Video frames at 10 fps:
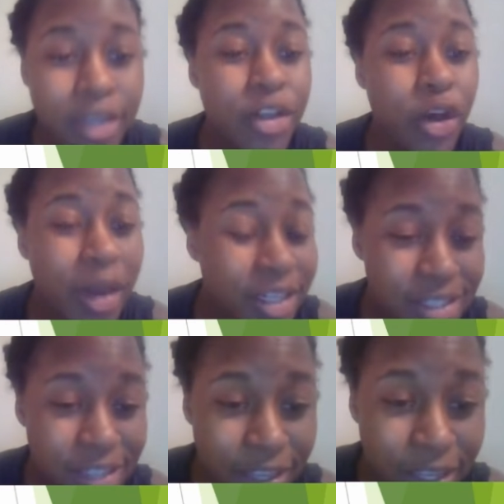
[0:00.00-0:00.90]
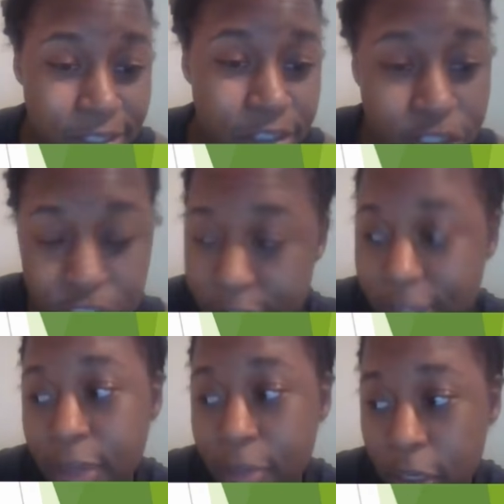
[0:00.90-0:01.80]
Go ahead and say that sentence just
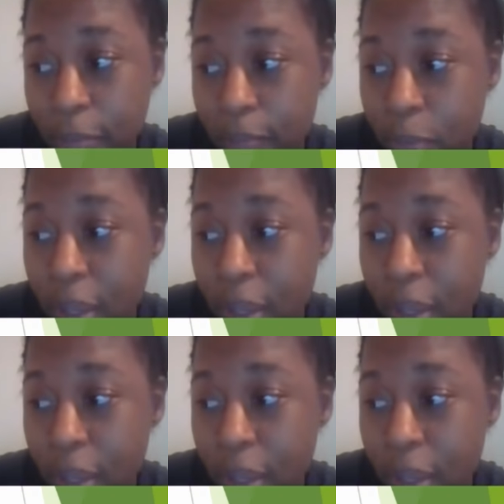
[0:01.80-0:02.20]
like me.